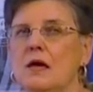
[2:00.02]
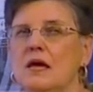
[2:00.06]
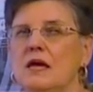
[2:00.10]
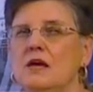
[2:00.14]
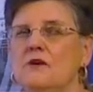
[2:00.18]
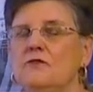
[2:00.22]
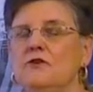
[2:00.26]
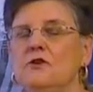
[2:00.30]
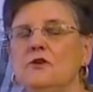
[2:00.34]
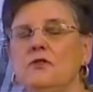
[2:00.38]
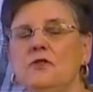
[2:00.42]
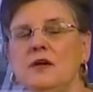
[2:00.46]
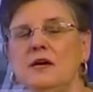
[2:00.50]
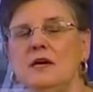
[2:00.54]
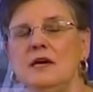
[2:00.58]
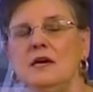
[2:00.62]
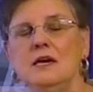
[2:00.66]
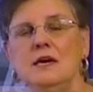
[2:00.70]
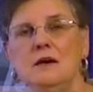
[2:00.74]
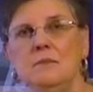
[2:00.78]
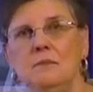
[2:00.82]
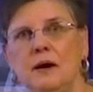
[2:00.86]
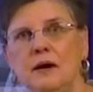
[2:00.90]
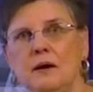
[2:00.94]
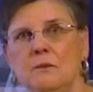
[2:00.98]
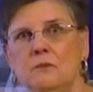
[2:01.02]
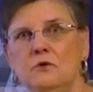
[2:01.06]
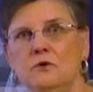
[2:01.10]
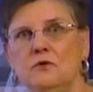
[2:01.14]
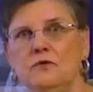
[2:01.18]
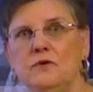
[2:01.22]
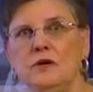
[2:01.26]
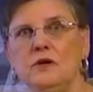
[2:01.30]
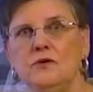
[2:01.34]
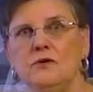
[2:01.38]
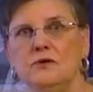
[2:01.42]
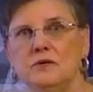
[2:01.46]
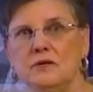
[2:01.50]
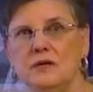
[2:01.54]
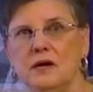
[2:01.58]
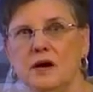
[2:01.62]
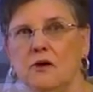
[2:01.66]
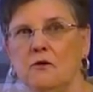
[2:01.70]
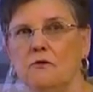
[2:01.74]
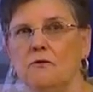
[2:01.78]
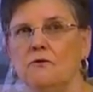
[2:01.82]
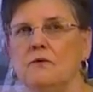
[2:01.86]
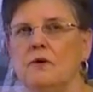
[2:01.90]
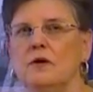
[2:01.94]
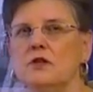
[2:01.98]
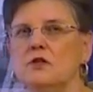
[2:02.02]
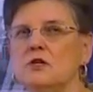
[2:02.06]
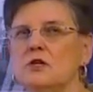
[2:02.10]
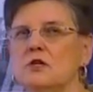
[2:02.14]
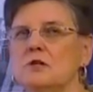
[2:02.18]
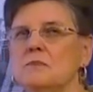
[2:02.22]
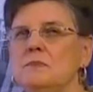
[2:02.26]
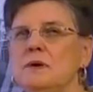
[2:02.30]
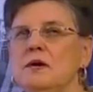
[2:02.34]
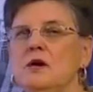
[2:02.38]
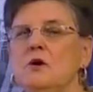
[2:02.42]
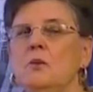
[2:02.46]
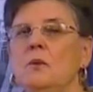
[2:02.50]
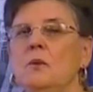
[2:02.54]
If you're thinking about moving yourself, just be